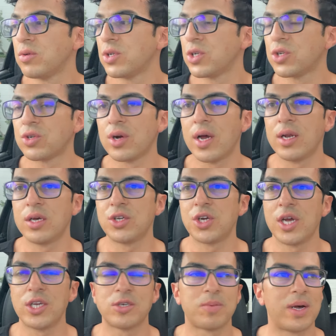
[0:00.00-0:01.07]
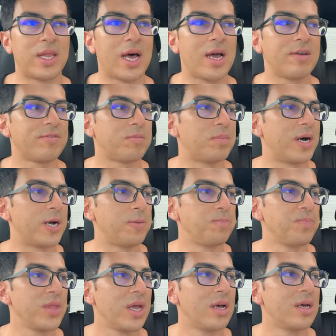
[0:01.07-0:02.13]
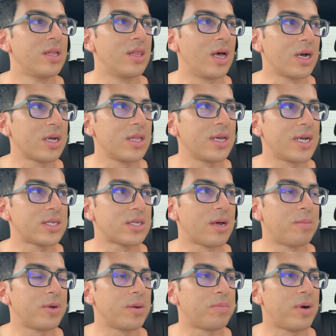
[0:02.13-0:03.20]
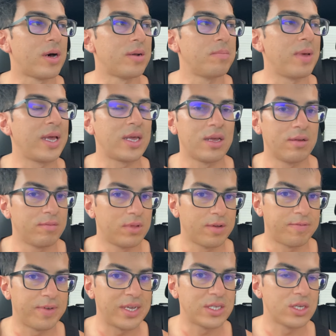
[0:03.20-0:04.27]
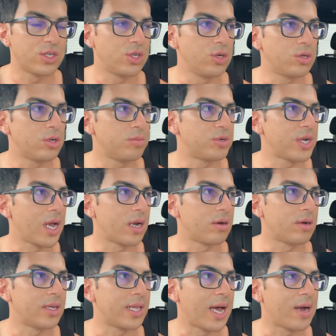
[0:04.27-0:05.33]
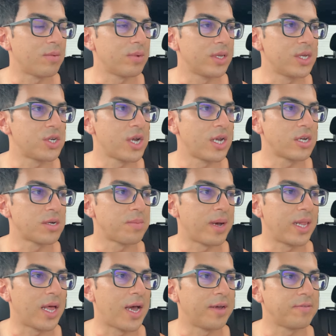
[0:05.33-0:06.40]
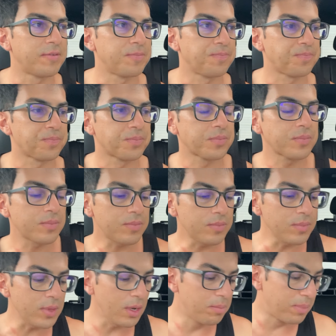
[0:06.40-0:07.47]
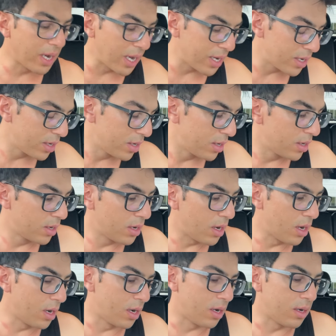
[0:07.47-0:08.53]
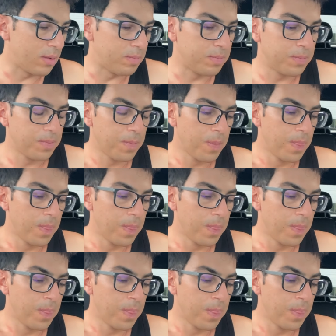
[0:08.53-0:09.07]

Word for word: was just trying to change my life. But luckily I stumbled upon making the Faceless YouTube channel and that really changed my life. But um